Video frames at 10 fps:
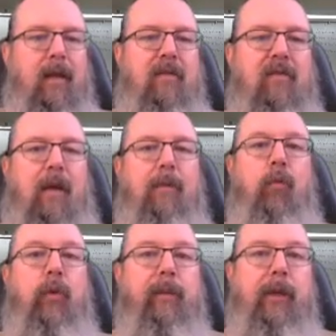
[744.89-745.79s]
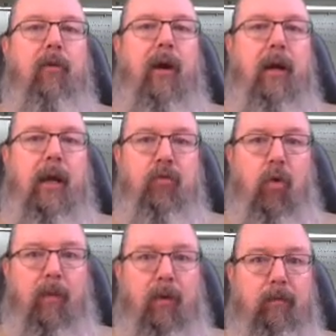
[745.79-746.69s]
the assignment will be graded as
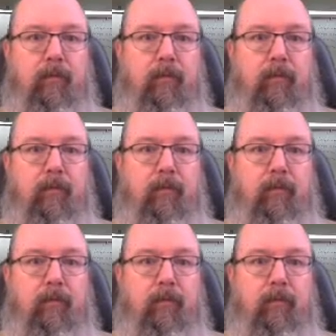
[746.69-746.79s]
normal.